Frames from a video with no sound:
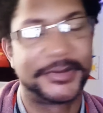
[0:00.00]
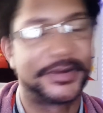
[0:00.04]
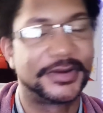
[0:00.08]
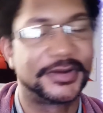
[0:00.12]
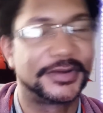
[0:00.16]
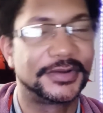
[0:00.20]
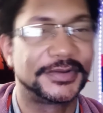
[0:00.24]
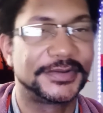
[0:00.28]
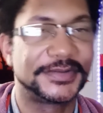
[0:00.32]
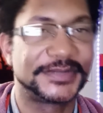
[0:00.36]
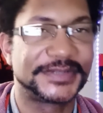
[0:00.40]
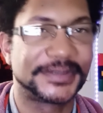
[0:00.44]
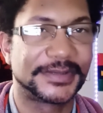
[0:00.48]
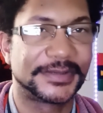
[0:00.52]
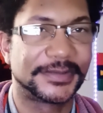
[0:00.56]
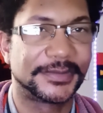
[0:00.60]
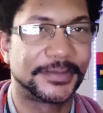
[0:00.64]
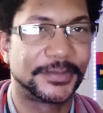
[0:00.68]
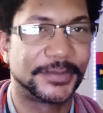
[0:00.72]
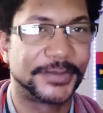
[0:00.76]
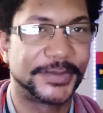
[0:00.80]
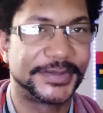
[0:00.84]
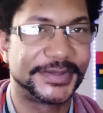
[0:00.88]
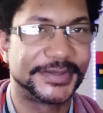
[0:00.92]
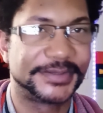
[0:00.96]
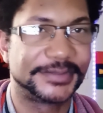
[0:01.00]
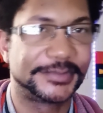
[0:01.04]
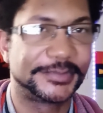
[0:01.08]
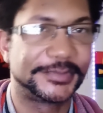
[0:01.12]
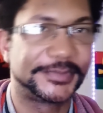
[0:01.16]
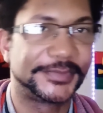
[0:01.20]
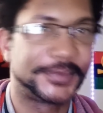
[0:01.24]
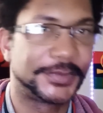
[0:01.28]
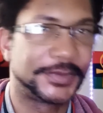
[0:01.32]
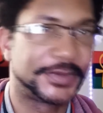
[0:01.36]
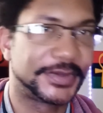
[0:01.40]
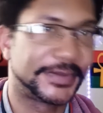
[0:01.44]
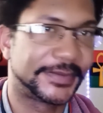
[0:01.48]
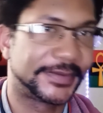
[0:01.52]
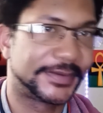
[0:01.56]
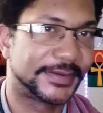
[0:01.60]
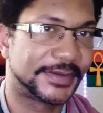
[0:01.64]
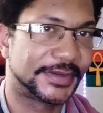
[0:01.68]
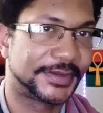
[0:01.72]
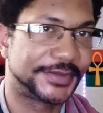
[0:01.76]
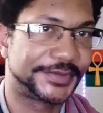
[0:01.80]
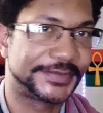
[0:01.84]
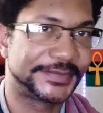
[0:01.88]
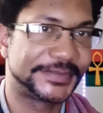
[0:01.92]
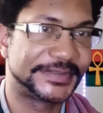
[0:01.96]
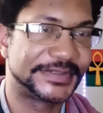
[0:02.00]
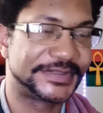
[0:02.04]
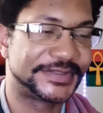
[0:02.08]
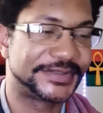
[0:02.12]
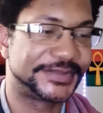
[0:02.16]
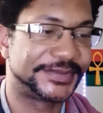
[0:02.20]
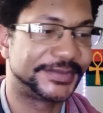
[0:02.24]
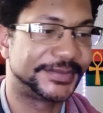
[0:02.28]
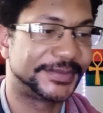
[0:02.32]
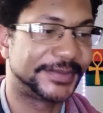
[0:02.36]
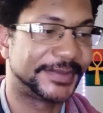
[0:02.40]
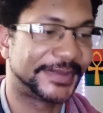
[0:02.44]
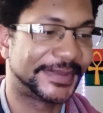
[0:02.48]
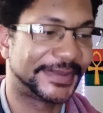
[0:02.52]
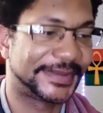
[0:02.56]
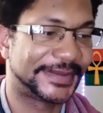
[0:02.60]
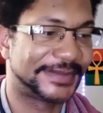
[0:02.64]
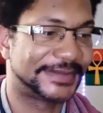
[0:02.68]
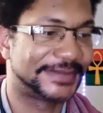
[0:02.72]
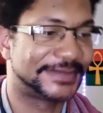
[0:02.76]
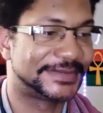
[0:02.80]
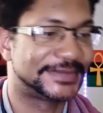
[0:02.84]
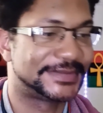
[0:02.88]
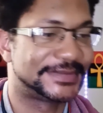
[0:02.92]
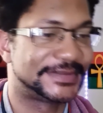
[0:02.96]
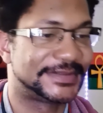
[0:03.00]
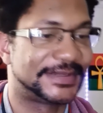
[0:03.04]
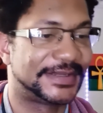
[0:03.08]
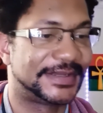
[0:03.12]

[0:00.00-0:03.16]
goes out of their way to provoke other countries to do things,